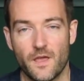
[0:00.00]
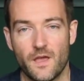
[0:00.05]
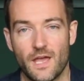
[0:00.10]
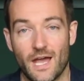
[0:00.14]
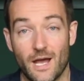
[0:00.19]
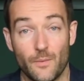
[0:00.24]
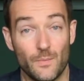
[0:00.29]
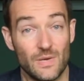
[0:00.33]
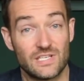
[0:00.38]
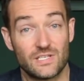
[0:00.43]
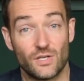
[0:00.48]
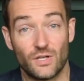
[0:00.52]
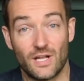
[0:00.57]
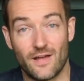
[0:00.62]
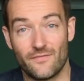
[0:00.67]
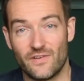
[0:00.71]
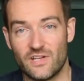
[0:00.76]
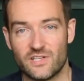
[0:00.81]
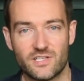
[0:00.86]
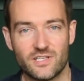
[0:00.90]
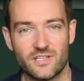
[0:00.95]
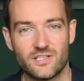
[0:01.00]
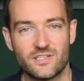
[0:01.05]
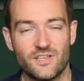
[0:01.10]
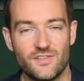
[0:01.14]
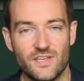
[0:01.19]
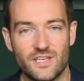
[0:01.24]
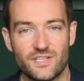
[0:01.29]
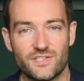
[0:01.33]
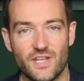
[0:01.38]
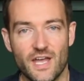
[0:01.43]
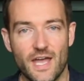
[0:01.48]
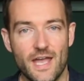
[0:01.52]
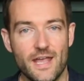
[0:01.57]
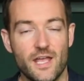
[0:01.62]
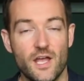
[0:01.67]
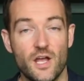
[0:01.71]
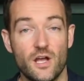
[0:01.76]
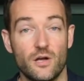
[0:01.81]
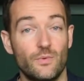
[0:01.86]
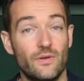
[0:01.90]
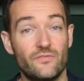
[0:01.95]
and we still have it to this day.
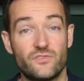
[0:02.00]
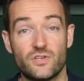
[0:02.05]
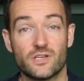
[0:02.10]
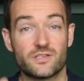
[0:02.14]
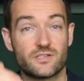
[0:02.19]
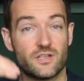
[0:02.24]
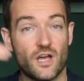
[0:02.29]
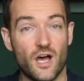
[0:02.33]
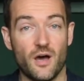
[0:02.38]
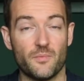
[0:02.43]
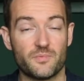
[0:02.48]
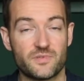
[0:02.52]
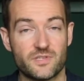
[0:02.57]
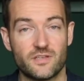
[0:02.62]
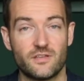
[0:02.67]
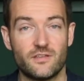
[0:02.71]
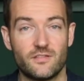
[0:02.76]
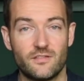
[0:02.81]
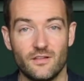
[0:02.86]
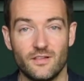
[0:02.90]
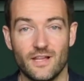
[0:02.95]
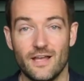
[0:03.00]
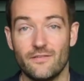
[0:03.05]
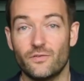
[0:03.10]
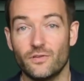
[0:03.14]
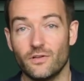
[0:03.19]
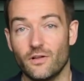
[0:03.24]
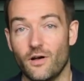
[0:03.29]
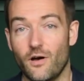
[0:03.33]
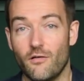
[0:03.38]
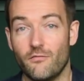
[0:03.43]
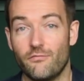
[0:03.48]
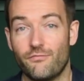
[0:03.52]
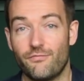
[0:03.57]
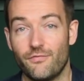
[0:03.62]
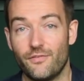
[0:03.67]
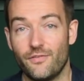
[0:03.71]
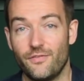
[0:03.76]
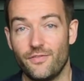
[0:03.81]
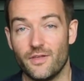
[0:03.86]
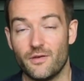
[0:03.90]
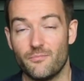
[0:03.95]
We've just upped the level of
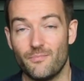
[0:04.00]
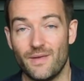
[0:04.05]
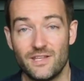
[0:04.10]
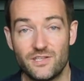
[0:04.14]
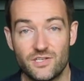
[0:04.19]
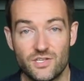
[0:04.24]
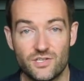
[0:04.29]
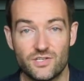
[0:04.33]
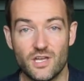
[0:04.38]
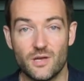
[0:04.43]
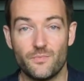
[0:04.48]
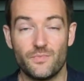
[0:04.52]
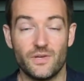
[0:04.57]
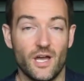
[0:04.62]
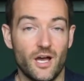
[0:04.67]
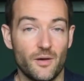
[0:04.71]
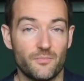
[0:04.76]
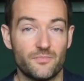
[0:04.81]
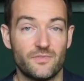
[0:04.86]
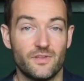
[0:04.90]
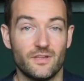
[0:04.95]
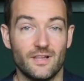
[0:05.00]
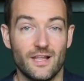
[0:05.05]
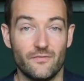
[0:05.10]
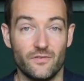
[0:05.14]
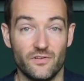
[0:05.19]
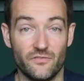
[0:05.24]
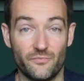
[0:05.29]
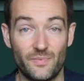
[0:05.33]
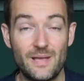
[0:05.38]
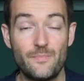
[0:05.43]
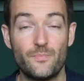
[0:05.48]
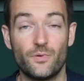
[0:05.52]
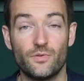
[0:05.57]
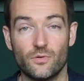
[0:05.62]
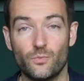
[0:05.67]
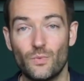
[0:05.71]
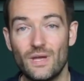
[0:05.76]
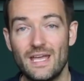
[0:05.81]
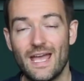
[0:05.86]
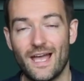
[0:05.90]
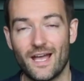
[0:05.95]
the mentorship, we upped the level of people that
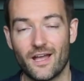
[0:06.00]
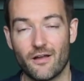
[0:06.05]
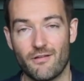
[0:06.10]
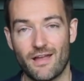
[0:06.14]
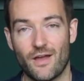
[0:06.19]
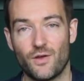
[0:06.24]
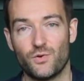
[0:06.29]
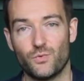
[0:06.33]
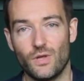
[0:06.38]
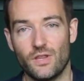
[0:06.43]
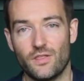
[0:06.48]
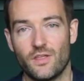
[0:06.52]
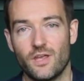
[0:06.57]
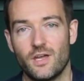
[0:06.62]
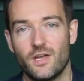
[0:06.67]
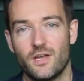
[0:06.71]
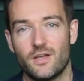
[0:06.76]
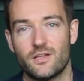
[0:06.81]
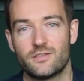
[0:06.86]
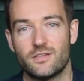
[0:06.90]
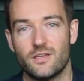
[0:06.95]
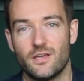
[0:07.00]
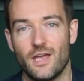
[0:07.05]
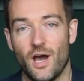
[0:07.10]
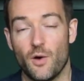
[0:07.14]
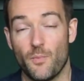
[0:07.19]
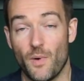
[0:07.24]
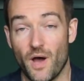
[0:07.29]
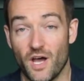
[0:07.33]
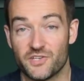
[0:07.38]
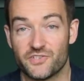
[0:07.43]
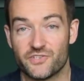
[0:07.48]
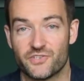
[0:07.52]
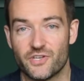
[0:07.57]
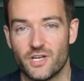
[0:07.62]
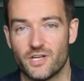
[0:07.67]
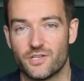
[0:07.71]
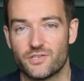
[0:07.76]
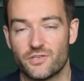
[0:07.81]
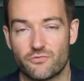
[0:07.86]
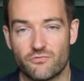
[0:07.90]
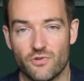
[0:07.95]
we hang around with to help us
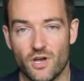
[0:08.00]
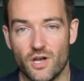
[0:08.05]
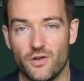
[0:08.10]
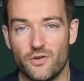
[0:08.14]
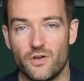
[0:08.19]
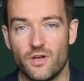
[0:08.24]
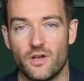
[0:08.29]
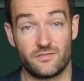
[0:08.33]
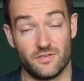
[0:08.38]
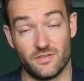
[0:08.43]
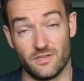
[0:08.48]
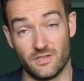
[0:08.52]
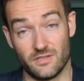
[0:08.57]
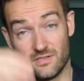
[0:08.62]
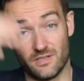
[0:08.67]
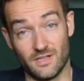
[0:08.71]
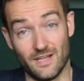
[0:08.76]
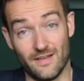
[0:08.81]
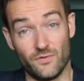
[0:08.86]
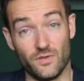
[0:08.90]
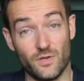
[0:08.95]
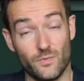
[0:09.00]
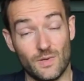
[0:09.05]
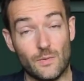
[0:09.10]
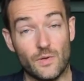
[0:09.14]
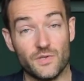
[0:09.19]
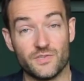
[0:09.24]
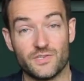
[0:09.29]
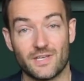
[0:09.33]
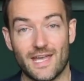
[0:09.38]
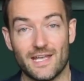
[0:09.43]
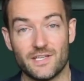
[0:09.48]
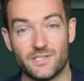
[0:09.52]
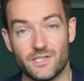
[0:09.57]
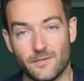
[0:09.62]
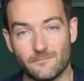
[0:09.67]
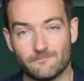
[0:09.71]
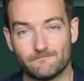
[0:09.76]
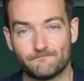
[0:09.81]
to grow to the, to the level that we want to get to.